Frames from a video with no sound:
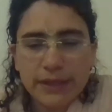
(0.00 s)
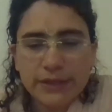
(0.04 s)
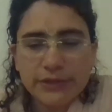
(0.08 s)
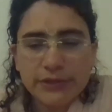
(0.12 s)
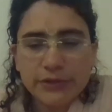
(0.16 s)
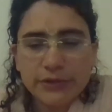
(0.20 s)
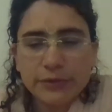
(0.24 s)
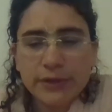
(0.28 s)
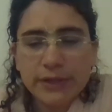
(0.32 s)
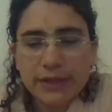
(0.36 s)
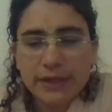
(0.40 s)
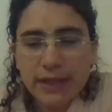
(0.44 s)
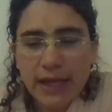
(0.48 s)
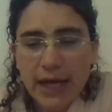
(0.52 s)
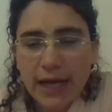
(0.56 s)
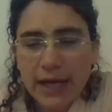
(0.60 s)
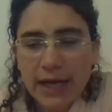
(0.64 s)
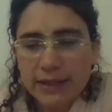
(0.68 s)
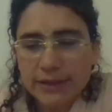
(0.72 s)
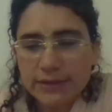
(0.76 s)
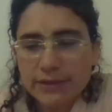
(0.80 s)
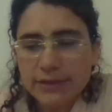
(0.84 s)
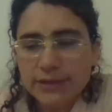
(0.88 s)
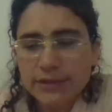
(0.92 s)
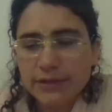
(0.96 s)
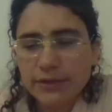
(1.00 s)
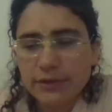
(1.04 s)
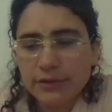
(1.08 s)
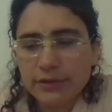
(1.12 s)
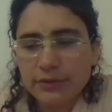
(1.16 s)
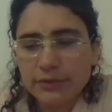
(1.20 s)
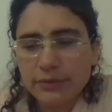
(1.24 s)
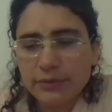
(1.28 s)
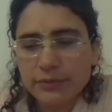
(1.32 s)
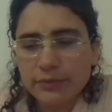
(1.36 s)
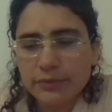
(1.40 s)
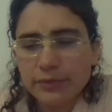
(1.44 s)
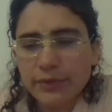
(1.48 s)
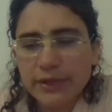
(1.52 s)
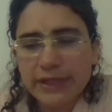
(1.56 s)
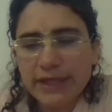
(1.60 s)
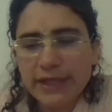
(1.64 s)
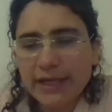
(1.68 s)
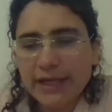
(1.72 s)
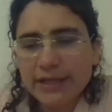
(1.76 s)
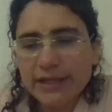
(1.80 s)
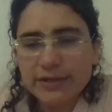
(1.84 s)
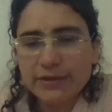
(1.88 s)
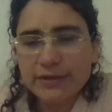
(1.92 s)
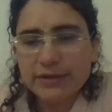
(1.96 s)
doing that, you know, we
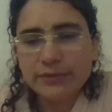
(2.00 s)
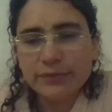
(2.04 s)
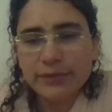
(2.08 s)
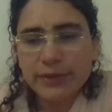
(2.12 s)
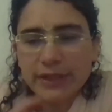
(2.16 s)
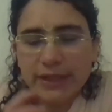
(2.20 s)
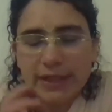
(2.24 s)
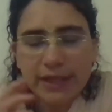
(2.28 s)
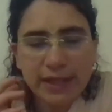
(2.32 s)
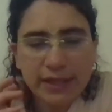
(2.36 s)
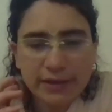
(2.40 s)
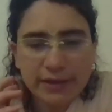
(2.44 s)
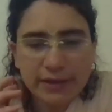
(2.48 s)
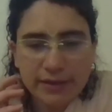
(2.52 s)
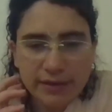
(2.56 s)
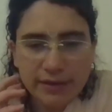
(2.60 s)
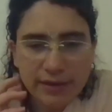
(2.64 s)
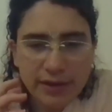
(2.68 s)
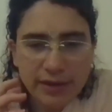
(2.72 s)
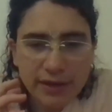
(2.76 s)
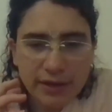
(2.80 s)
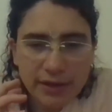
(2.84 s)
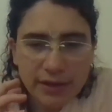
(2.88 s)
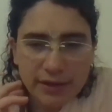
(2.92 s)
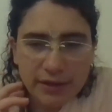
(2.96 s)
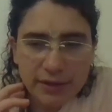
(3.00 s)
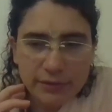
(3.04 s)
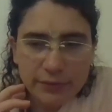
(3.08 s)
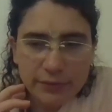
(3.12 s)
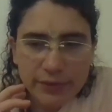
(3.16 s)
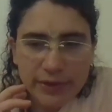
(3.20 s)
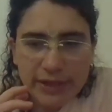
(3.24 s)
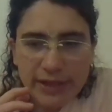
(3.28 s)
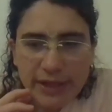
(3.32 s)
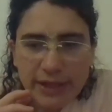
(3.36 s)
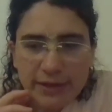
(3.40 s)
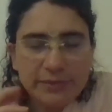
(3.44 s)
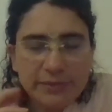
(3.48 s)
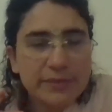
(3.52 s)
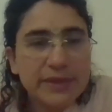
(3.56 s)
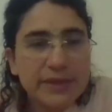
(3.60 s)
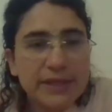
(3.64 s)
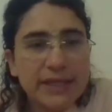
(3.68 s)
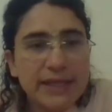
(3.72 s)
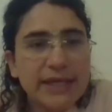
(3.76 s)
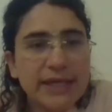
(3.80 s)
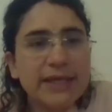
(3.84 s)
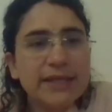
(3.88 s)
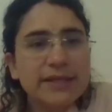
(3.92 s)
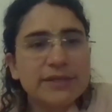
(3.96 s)
can
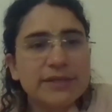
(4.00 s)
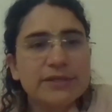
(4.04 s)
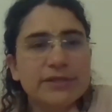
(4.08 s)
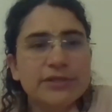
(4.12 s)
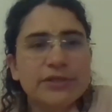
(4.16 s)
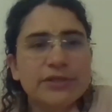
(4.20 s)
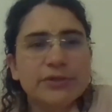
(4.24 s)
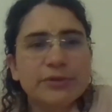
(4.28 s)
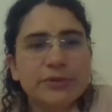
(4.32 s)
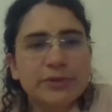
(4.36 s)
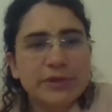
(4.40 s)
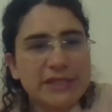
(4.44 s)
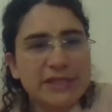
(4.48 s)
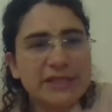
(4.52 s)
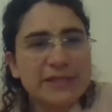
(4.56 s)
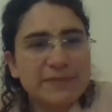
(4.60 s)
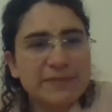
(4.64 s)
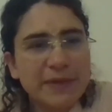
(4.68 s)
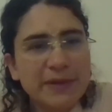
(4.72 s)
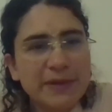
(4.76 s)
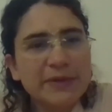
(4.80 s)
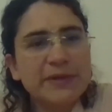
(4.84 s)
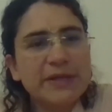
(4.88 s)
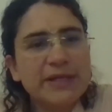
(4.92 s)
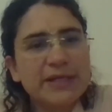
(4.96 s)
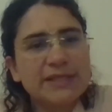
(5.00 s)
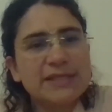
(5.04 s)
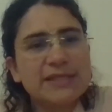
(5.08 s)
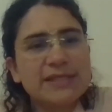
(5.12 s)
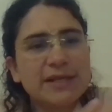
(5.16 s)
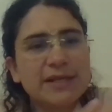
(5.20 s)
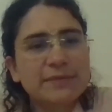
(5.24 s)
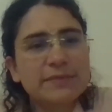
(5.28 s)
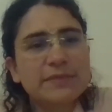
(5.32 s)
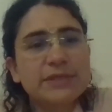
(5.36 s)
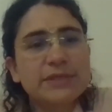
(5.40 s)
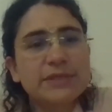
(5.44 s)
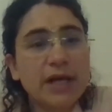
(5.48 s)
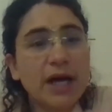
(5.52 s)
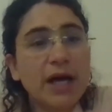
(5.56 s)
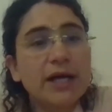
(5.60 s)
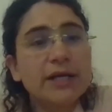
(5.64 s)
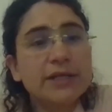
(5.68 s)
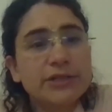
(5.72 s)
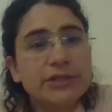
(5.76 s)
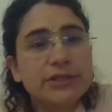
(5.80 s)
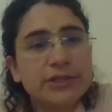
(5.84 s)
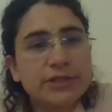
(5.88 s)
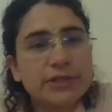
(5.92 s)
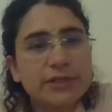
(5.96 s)
begin to experience some
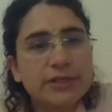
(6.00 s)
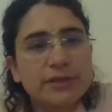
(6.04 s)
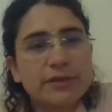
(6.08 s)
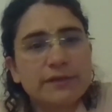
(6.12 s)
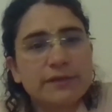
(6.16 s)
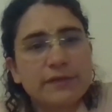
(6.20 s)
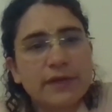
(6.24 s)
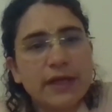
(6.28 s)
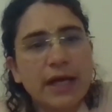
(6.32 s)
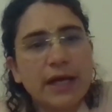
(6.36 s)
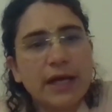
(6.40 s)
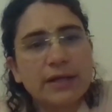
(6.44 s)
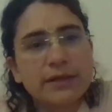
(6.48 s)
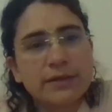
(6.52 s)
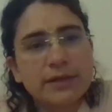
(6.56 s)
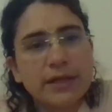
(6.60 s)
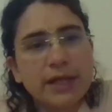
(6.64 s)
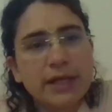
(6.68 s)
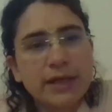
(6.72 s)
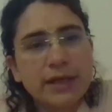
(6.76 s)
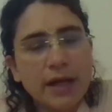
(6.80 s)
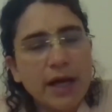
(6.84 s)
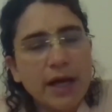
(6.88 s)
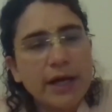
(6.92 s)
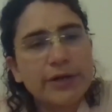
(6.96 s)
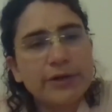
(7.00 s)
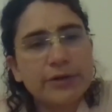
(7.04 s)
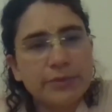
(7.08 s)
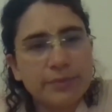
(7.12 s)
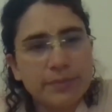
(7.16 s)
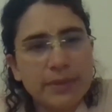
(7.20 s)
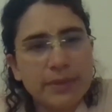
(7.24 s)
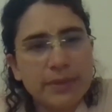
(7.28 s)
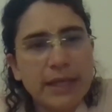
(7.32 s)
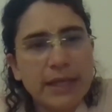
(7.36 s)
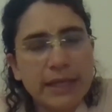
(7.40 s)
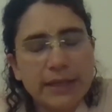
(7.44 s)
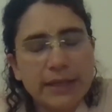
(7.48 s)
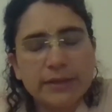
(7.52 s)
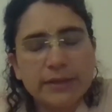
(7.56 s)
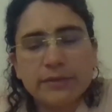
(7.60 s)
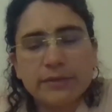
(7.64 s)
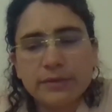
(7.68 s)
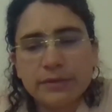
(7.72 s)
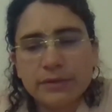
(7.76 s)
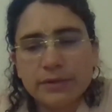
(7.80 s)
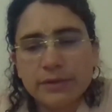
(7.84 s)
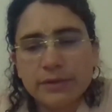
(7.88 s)
touch of that higher plane,